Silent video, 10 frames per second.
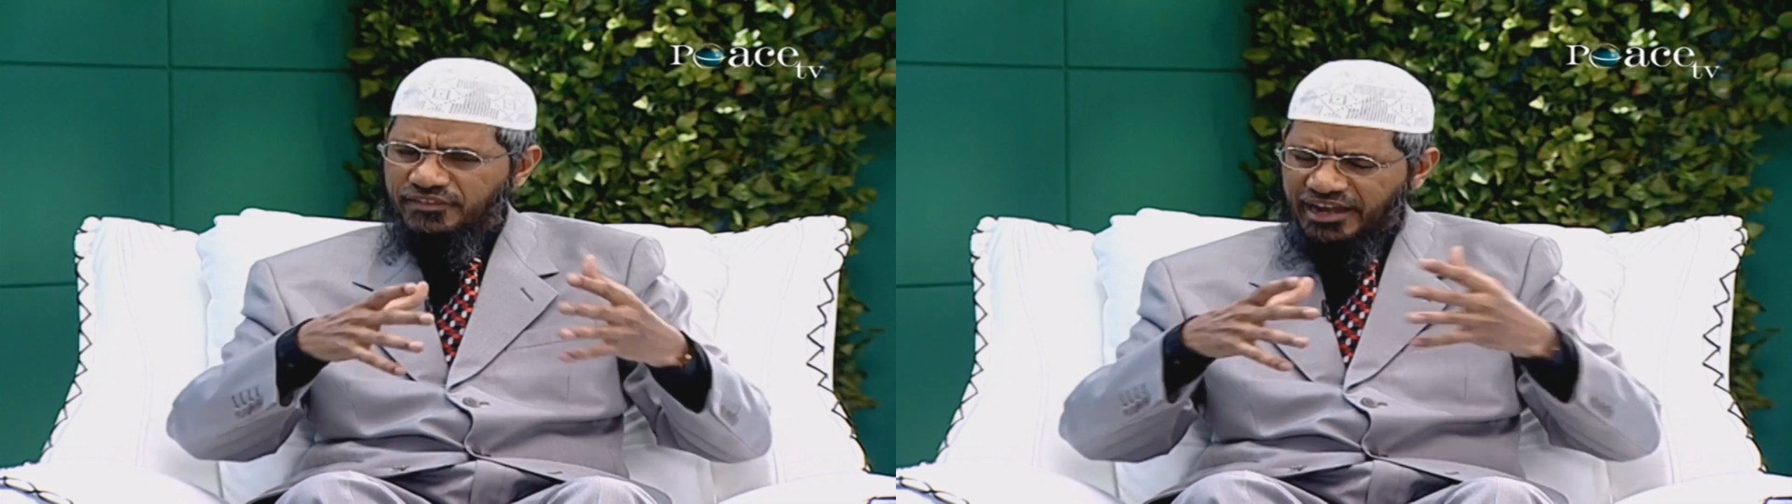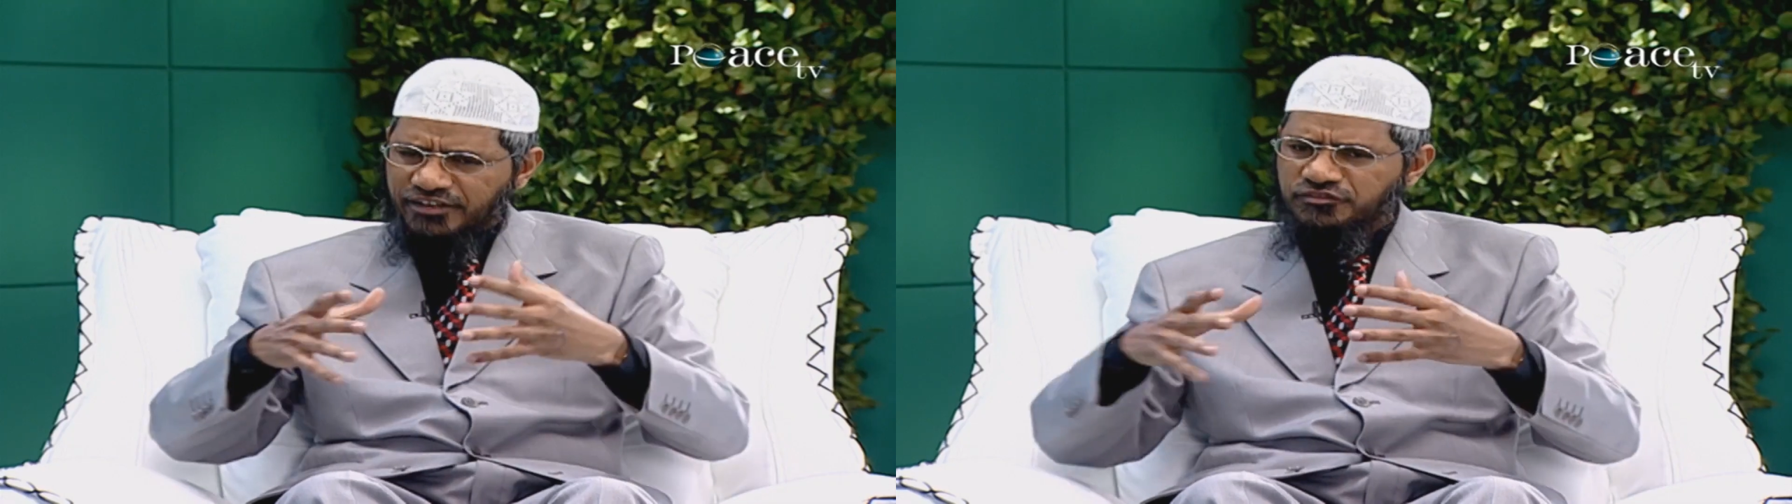
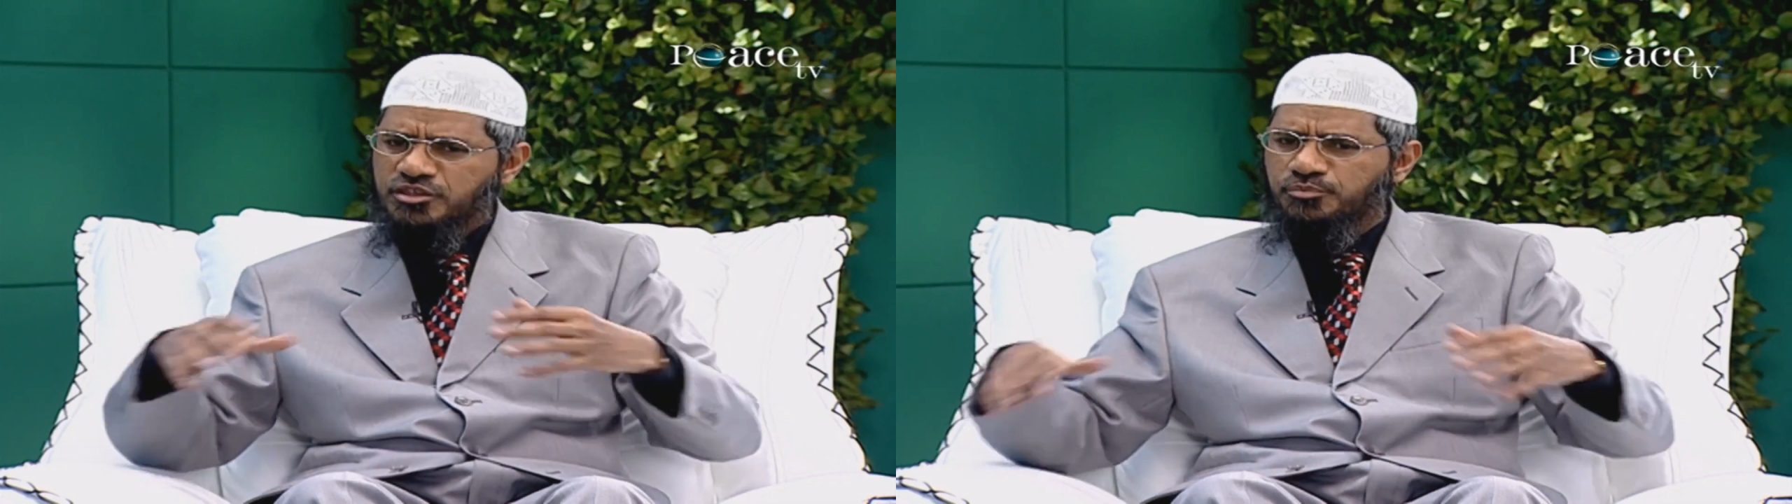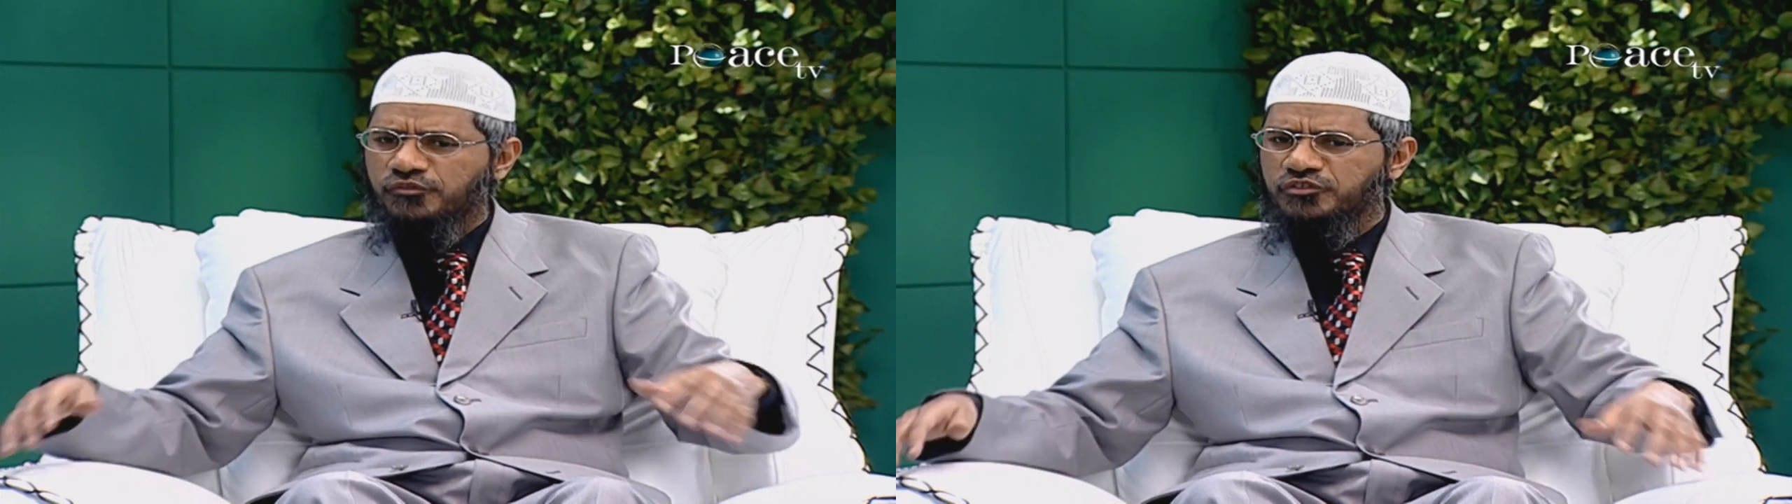other acts which
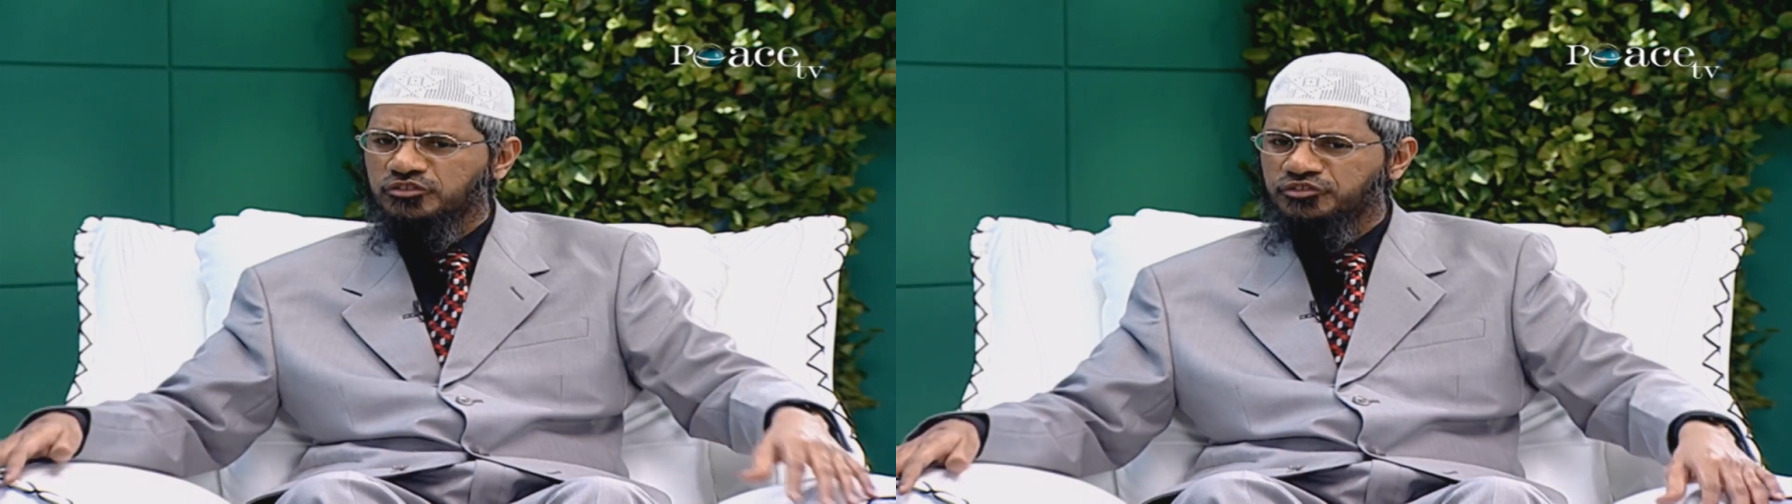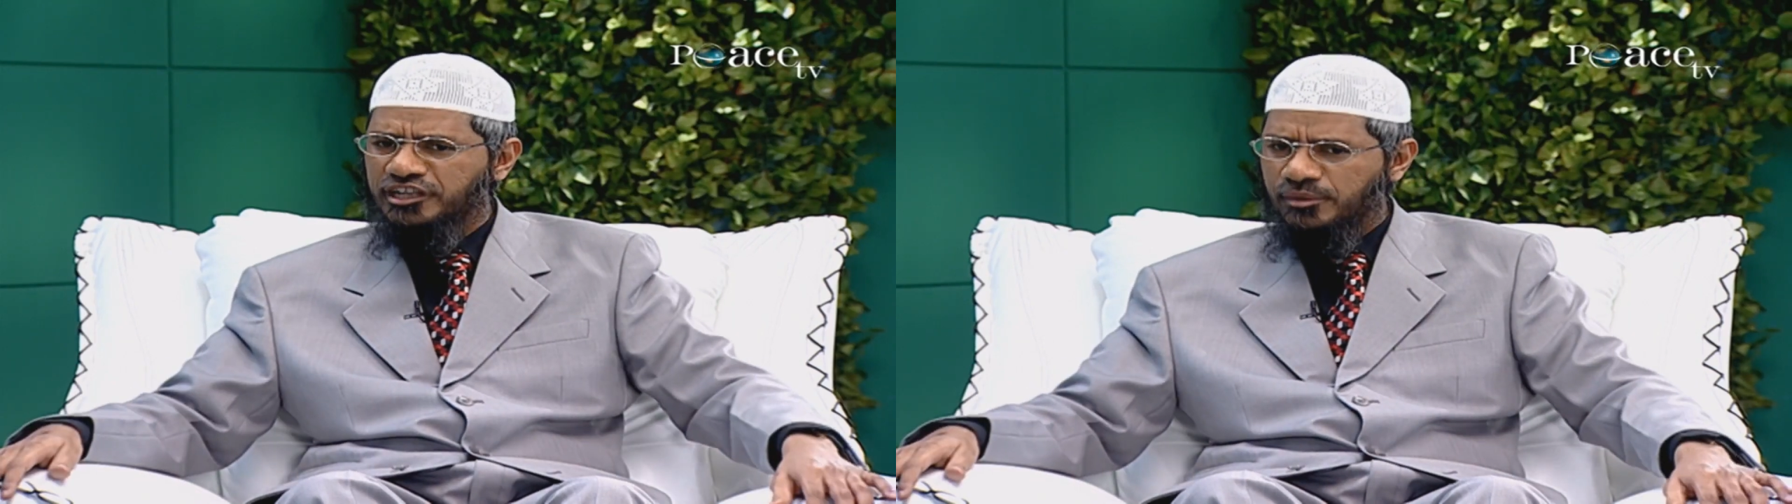the Prophet
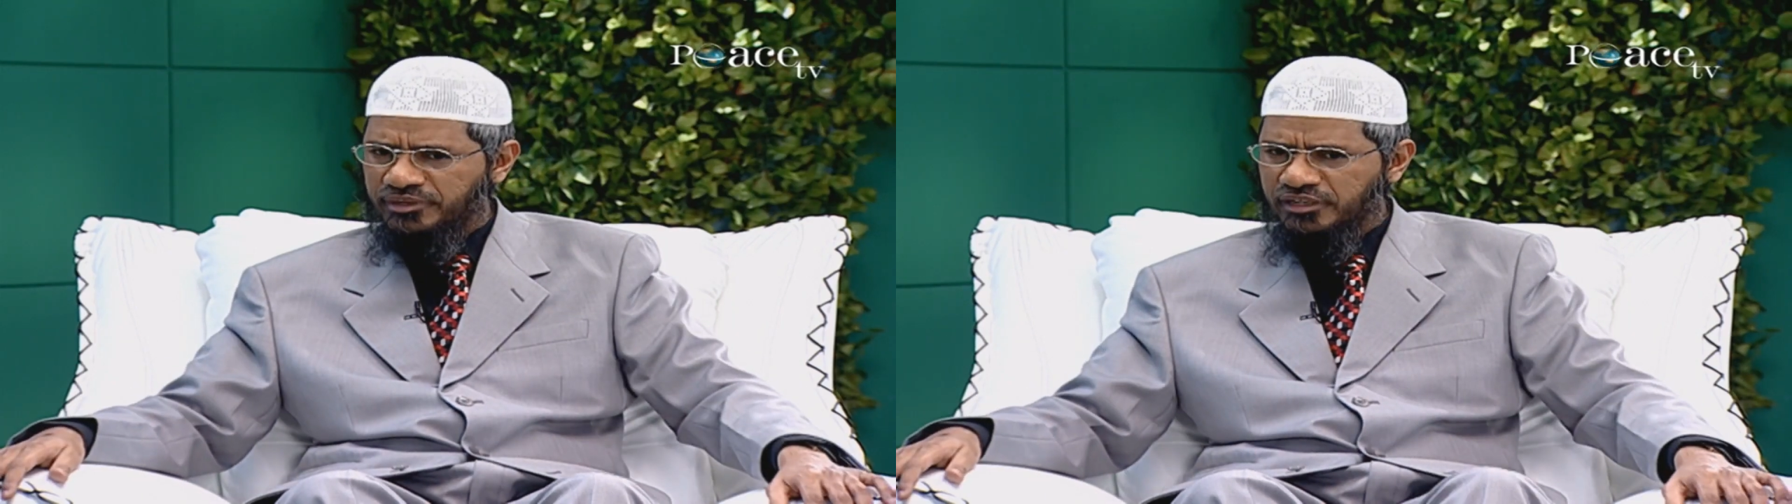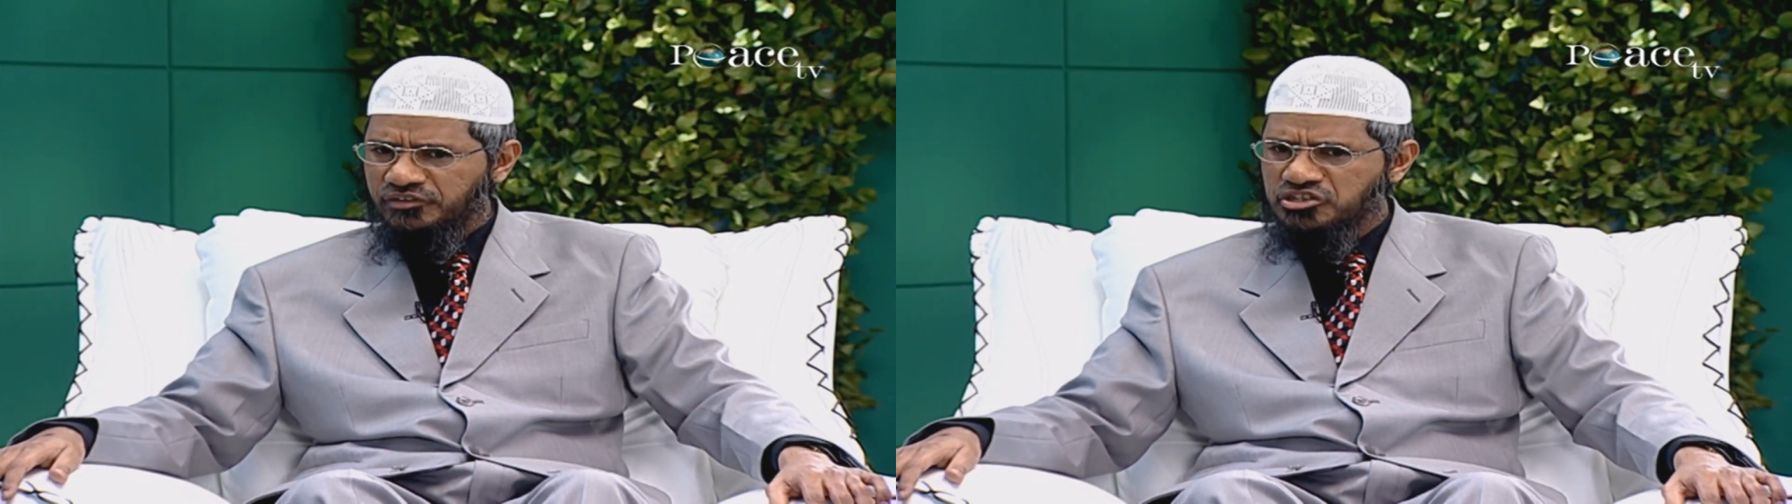also recommended,